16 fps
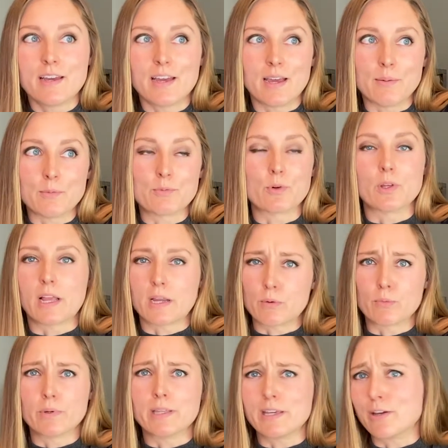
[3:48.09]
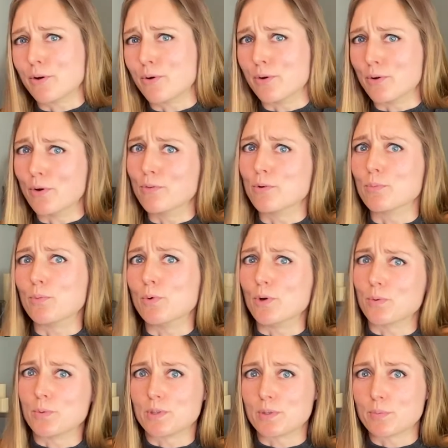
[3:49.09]
if we're like really going
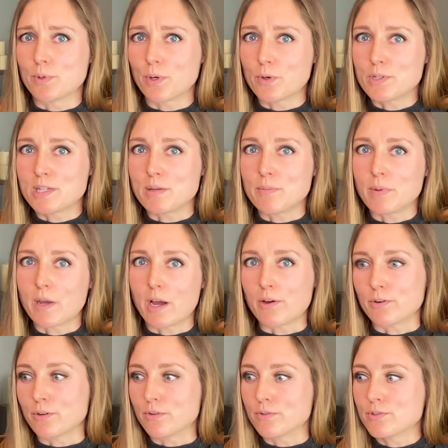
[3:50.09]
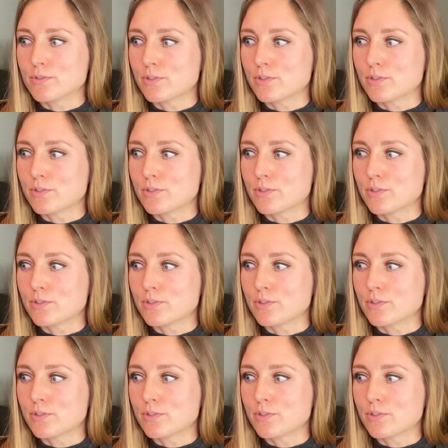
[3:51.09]
overboard with the protein powder.